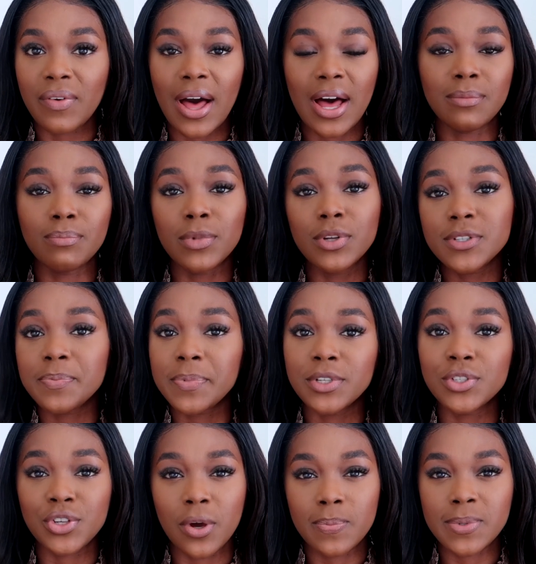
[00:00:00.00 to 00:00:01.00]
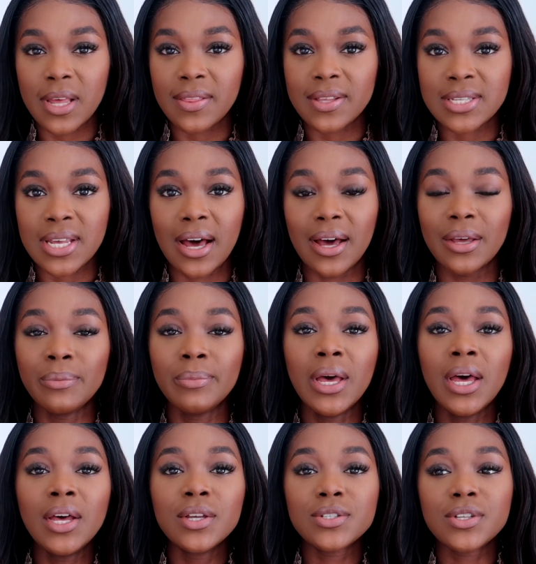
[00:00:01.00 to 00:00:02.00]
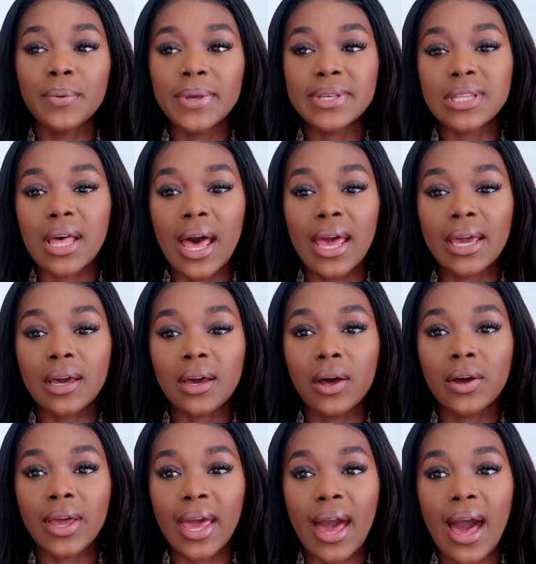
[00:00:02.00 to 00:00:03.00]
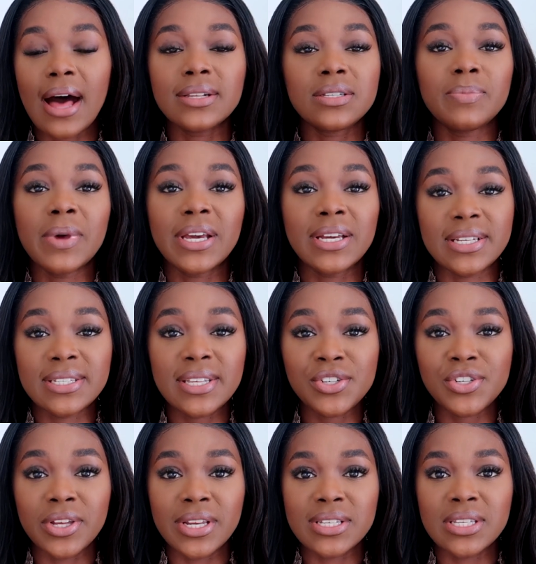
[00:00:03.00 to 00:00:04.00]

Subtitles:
I had multiple jobs at the time, so it's like, okay, I had to make a decision.